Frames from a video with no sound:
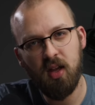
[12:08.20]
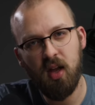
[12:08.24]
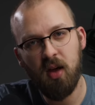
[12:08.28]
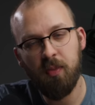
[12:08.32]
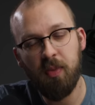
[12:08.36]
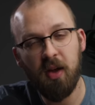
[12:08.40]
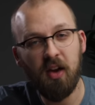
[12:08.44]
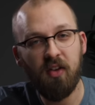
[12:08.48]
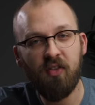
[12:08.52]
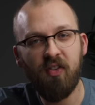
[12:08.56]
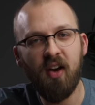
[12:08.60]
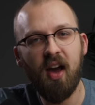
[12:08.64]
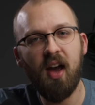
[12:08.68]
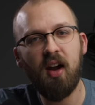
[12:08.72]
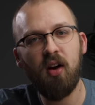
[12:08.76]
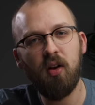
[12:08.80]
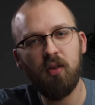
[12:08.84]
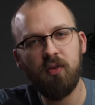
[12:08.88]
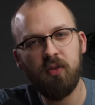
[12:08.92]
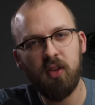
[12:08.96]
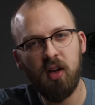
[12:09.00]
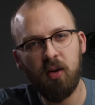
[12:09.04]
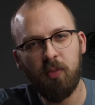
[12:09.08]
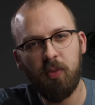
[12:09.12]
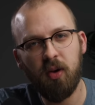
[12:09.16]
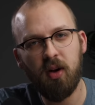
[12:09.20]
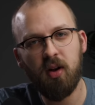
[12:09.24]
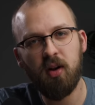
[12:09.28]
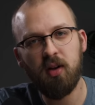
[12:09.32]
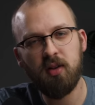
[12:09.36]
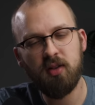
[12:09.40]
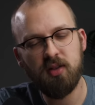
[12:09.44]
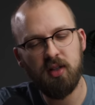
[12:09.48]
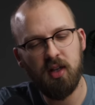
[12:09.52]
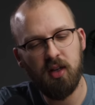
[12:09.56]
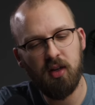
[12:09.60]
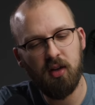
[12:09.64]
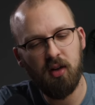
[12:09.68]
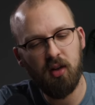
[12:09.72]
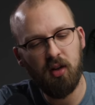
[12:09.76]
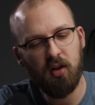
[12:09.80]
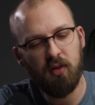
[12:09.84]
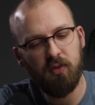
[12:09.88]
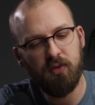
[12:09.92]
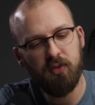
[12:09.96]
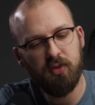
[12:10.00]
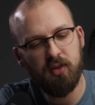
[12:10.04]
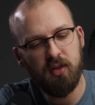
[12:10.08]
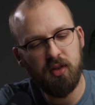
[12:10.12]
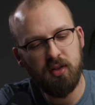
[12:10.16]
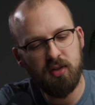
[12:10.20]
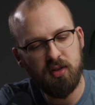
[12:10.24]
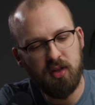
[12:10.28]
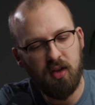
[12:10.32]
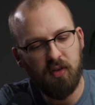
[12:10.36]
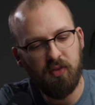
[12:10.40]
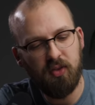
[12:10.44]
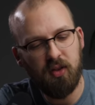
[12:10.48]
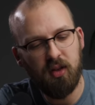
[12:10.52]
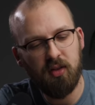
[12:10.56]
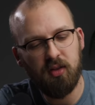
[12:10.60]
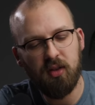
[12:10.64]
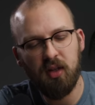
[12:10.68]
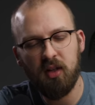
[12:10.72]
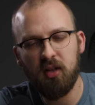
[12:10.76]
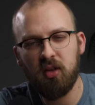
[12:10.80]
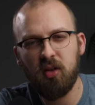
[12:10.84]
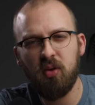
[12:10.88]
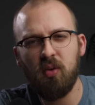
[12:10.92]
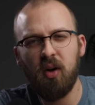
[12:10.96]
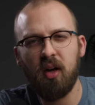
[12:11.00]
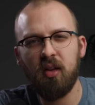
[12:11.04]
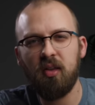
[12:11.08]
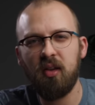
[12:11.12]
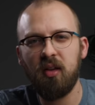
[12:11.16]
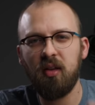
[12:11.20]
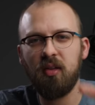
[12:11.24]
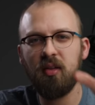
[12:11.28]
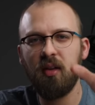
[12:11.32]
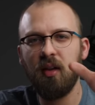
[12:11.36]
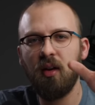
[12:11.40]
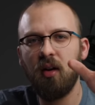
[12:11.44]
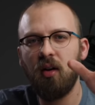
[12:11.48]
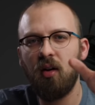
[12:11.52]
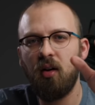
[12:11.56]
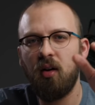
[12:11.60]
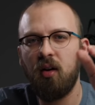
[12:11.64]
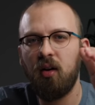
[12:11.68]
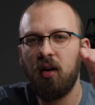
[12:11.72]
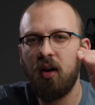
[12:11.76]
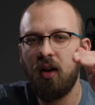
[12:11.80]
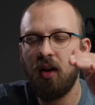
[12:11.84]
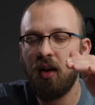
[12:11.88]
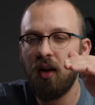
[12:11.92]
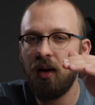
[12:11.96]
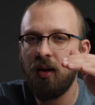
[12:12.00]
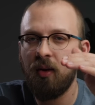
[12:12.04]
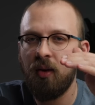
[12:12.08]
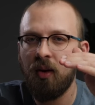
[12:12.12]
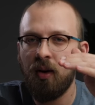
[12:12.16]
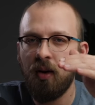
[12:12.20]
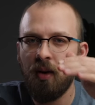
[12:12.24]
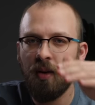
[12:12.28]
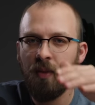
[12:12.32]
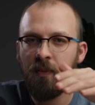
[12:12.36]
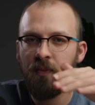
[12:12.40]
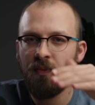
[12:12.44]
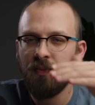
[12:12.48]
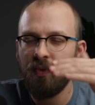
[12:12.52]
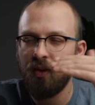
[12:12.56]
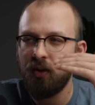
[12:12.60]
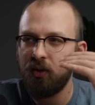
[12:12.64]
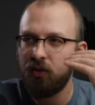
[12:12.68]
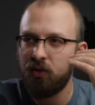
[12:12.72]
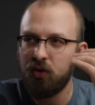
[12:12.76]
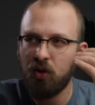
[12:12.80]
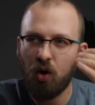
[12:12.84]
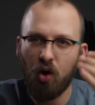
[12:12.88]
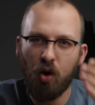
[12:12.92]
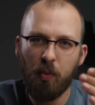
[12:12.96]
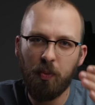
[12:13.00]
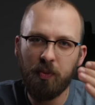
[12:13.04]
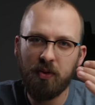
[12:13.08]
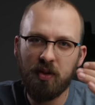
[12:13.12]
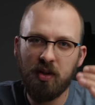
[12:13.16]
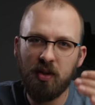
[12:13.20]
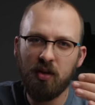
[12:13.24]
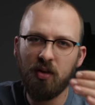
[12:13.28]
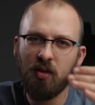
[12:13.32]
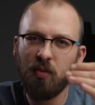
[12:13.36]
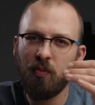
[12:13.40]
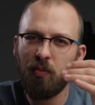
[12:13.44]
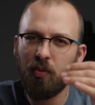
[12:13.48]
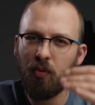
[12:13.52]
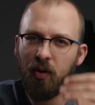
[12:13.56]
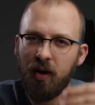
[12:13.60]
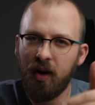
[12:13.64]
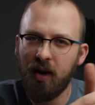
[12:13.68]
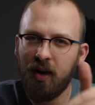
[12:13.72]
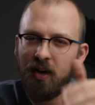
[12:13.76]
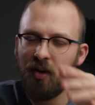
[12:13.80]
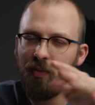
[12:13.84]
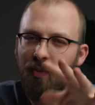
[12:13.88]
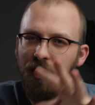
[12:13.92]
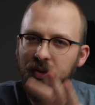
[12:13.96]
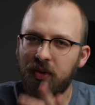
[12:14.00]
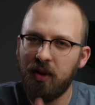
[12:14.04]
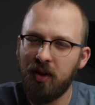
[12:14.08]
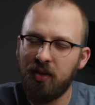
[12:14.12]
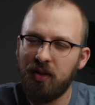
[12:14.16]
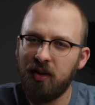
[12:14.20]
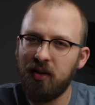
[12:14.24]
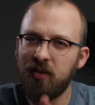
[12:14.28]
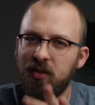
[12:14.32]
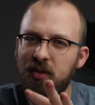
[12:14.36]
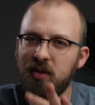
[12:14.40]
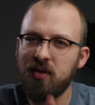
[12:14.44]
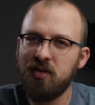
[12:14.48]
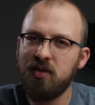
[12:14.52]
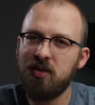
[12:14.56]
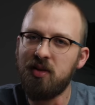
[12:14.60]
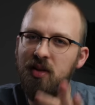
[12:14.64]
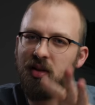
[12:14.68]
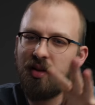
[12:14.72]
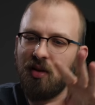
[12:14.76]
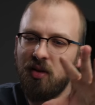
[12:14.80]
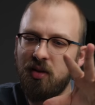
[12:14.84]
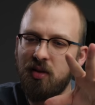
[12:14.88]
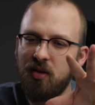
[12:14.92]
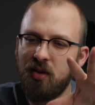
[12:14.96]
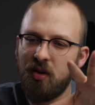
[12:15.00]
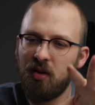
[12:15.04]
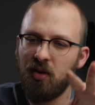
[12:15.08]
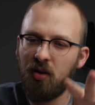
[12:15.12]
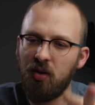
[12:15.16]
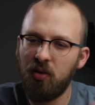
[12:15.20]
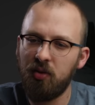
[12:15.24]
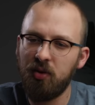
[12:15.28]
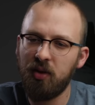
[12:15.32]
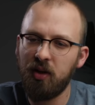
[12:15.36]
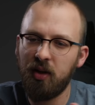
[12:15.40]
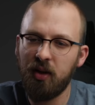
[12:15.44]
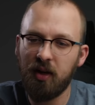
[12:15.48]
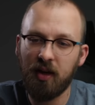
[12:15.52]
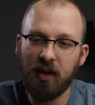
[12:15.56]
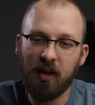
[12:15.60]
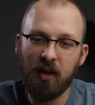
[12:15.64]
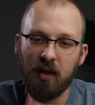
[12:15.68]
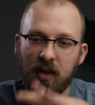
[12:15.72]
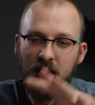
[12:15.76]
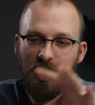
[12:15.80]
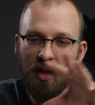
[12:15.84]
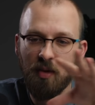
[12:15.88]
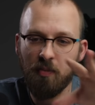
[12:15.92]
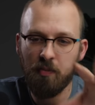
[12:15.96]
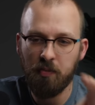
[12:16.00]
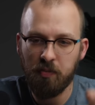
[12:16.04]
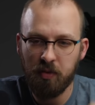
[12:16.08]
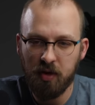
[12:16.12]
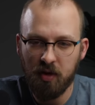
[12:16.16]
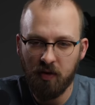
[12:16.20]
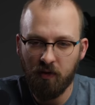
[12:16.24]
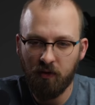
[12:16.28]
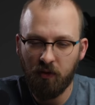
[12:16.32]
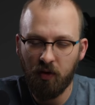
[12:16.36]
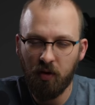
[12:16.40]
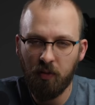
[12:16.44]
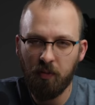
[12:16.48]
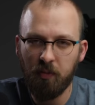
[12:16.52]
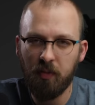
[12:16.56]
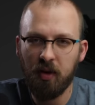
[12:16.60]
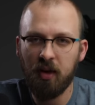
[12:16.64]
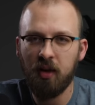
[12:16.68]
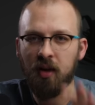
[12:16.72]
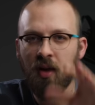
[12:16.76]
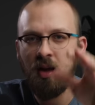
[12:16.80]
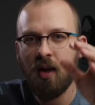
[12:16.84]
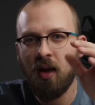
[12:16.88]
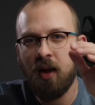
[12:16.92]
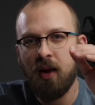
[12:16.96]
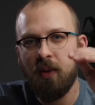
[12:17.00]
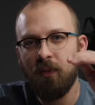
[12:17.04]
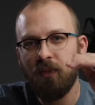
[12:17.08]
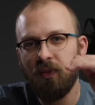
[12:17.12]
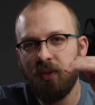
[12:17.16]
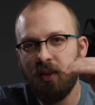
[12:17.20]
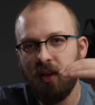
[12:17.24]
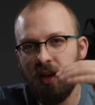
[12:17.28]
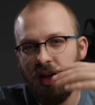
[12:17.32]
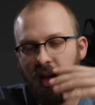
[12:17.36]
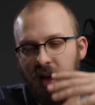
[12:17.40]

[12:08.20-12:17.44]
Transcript: a big fan of their products and a lot of the stuff that they do. I think they are a top tier brand, but I think this year they're only going to get a B from me. They